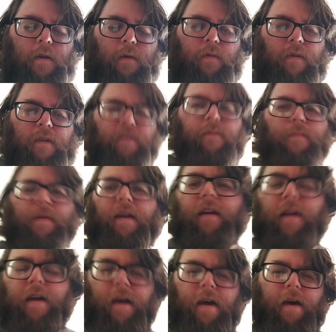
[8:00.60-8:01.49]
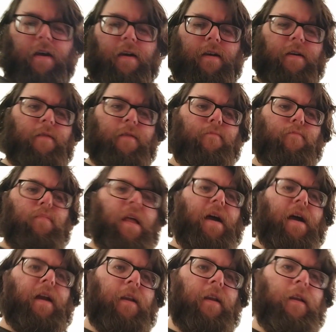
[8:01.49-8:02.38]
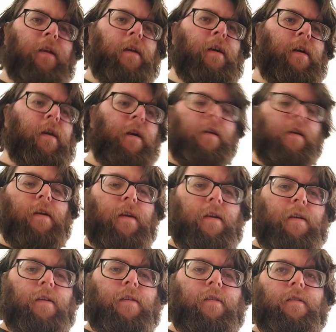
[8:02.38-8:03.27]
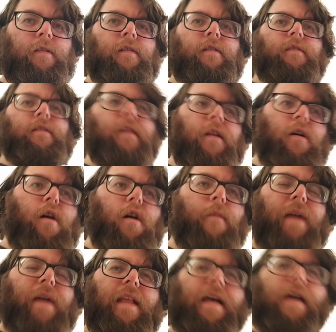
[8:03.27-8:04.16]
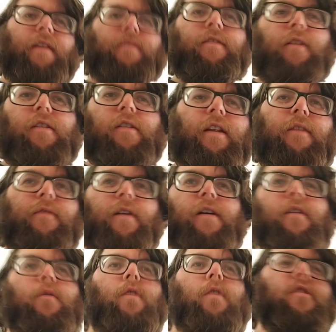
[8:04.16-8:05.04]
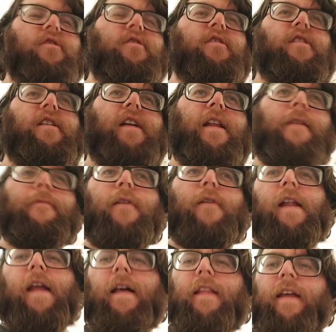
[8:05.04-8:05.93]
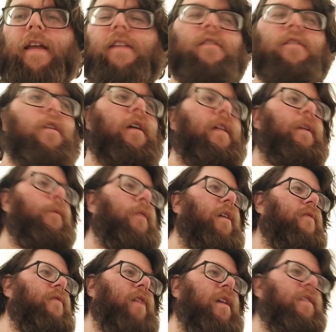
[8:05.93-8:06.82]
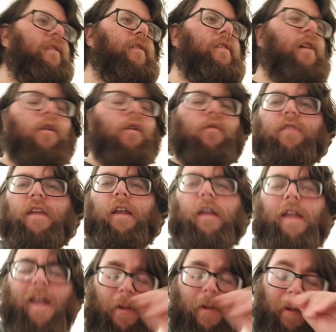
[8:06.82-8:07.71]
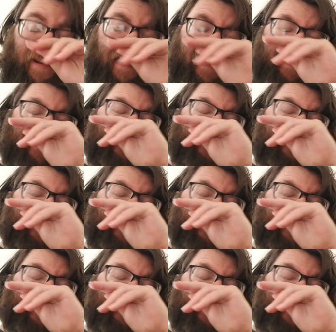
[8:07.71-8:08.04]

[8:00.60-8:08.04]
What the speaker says: with his big blade. Said, oh man, that was so satisfying to watch. And to find out that he's the guy that runs the whole thing going on.